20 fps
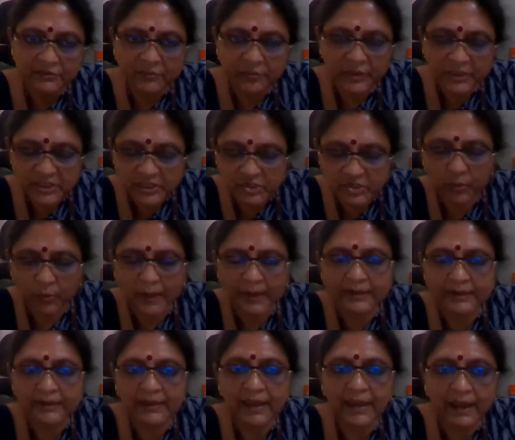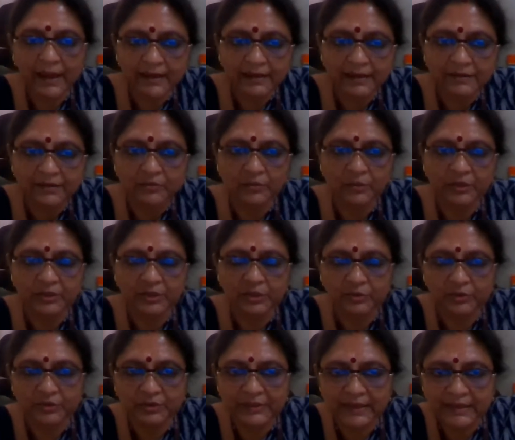which went ahead with you
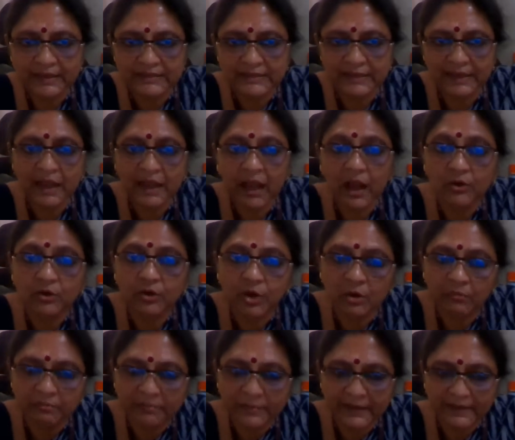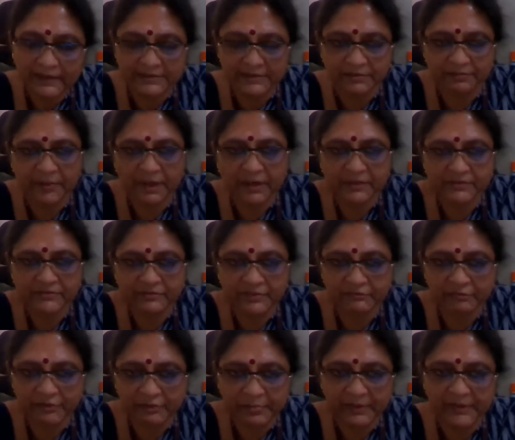know things like how complex the
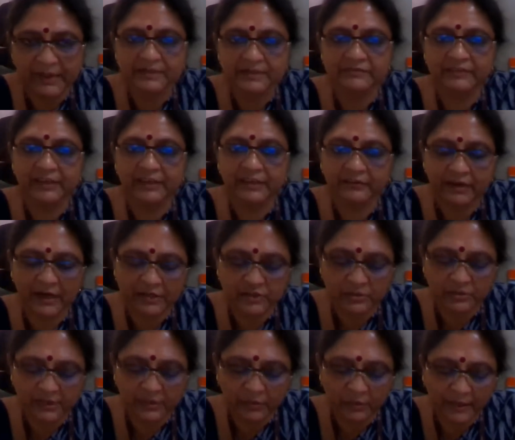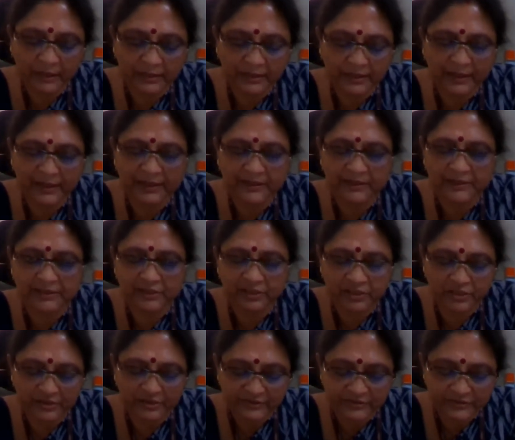password would be as we gradually went ahead in
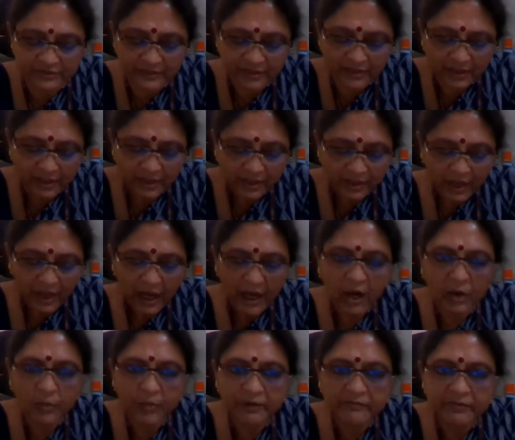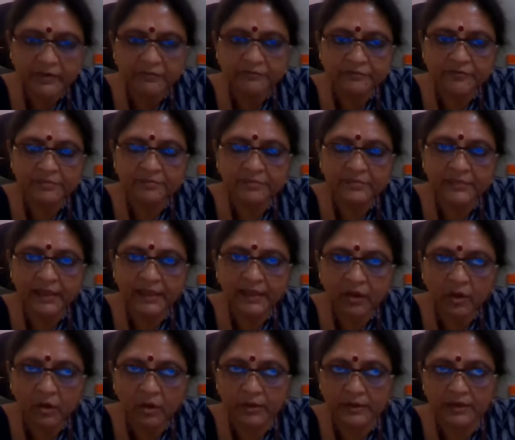years. However, from
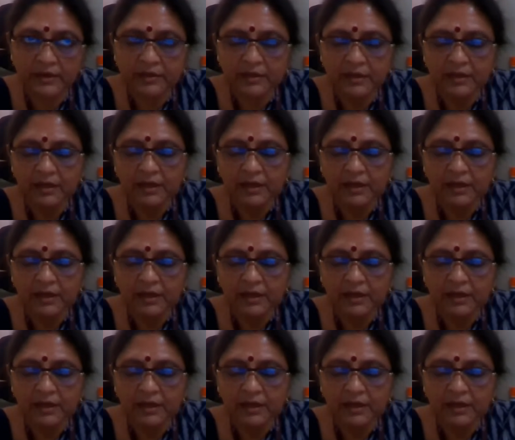then on,